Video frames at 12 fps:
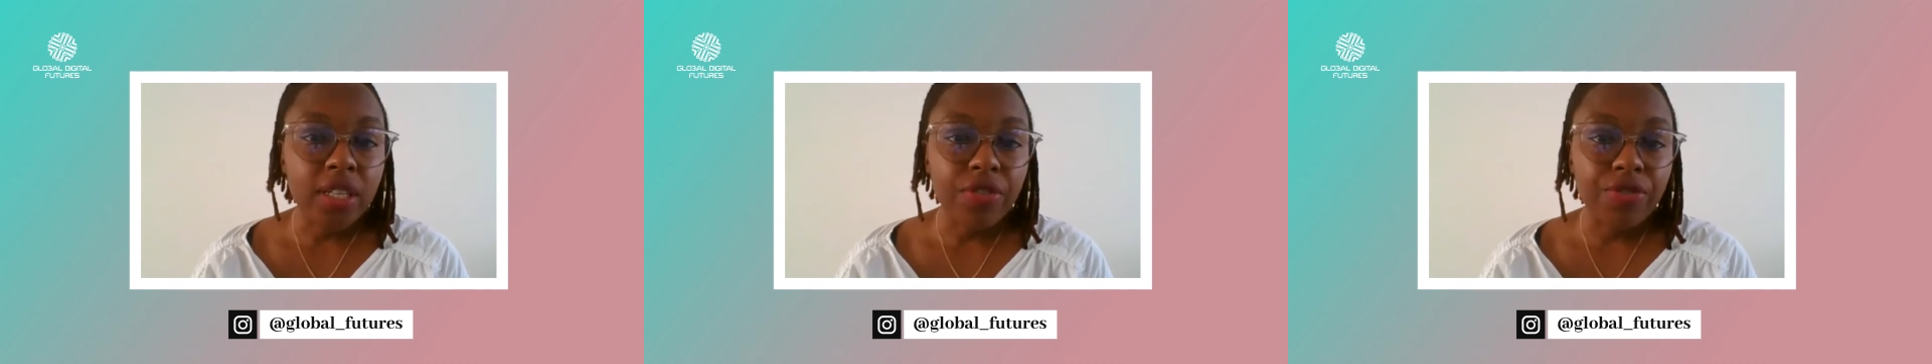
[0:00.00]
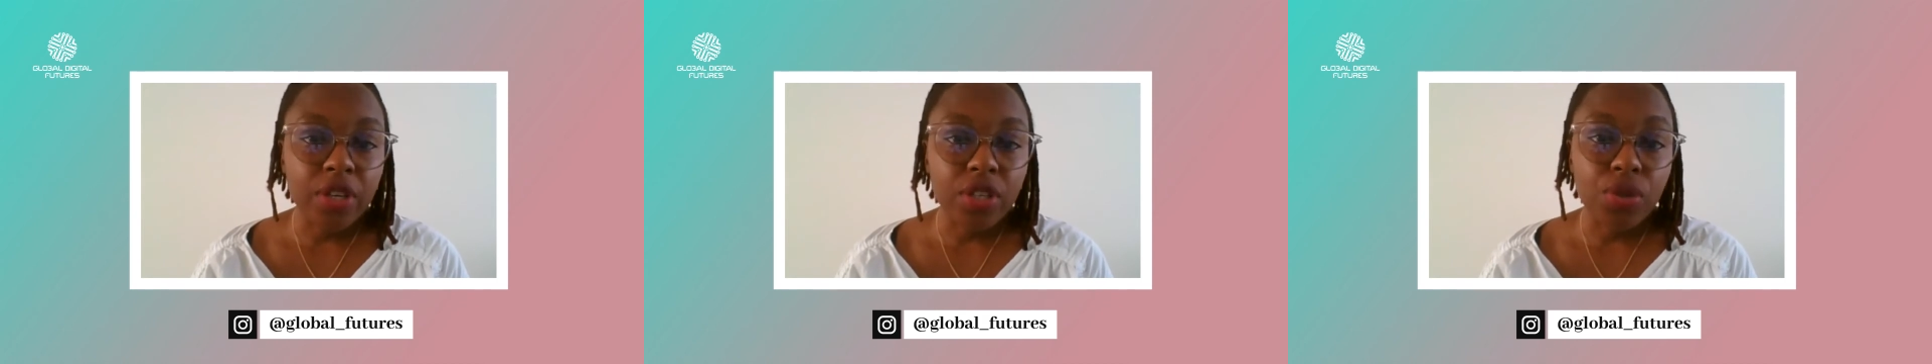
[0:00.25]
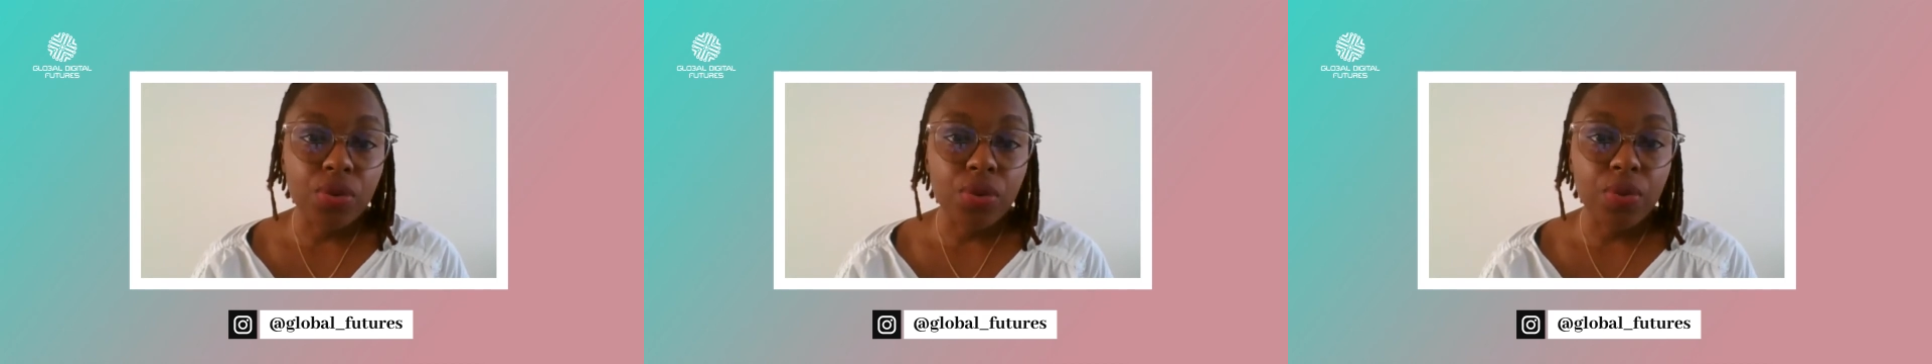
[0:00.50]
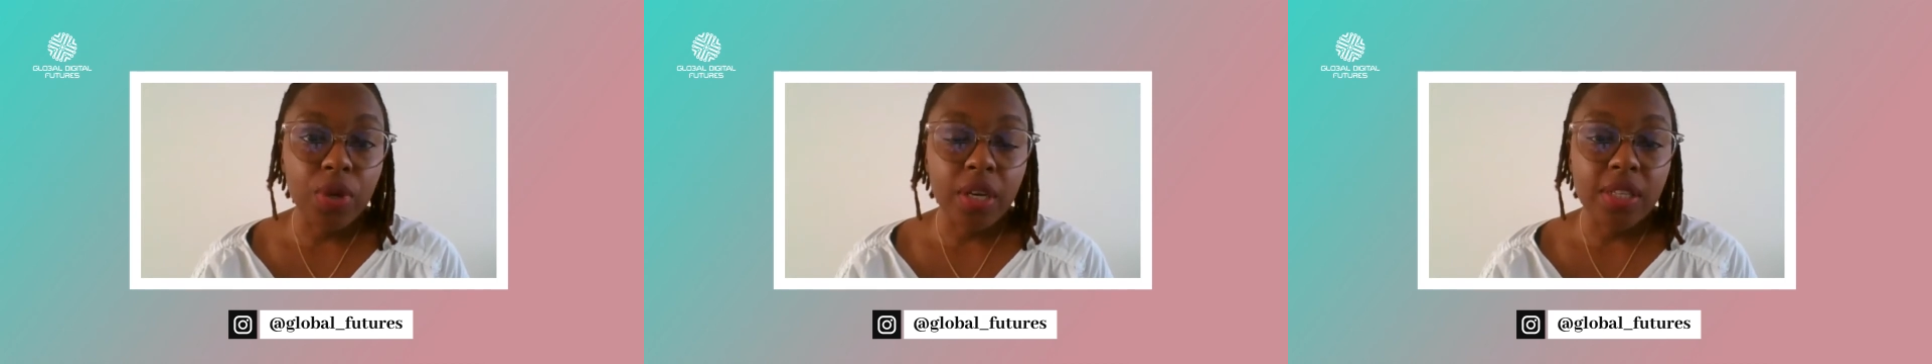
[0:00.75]
different
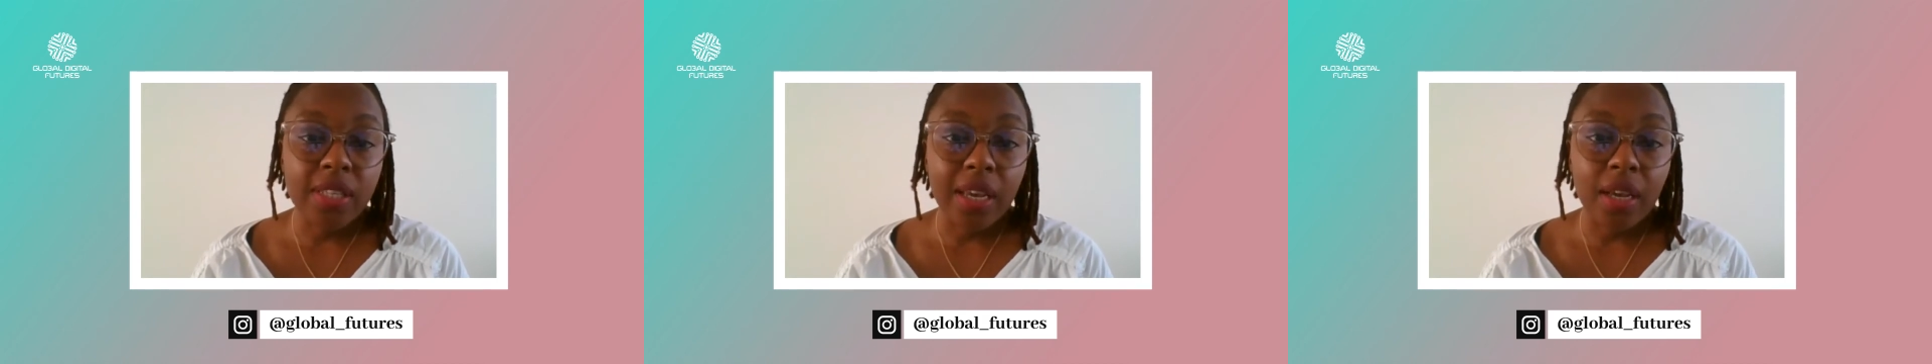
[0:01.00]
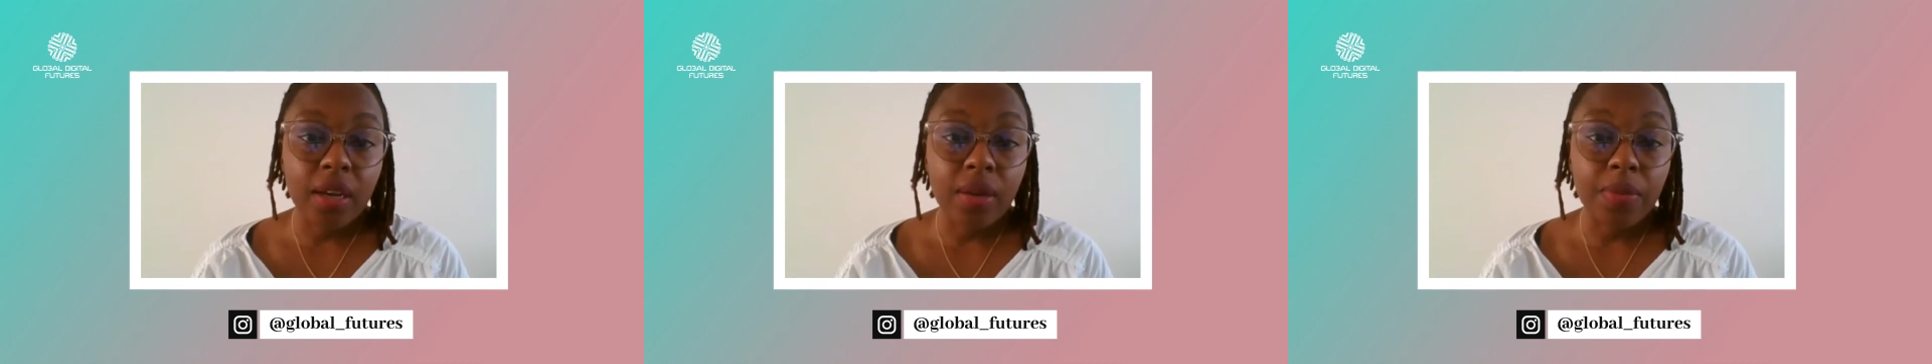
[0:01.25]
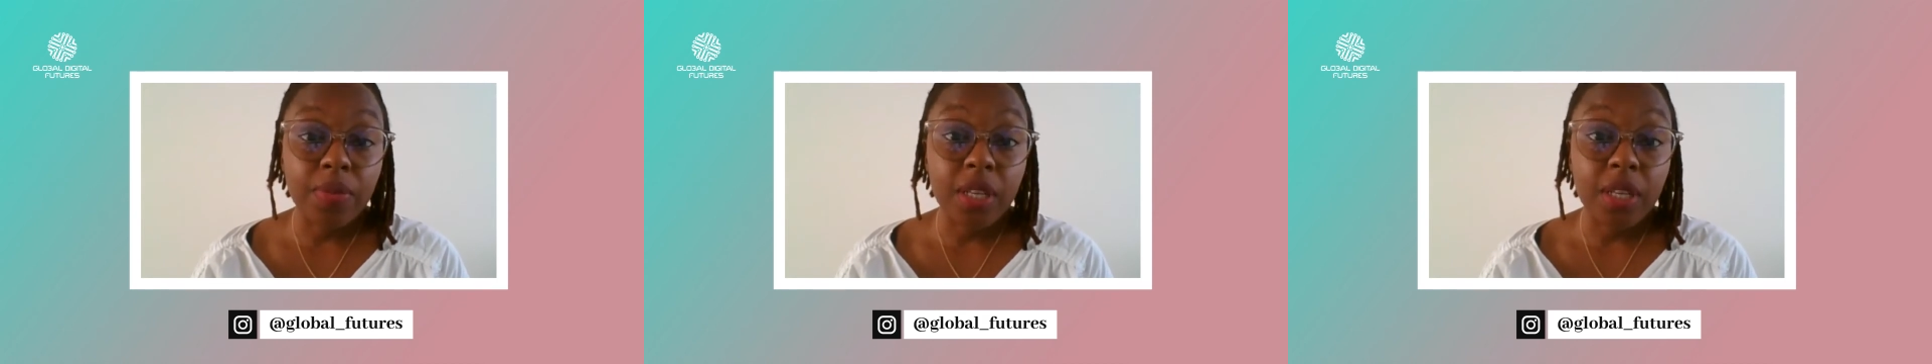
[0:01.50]
to the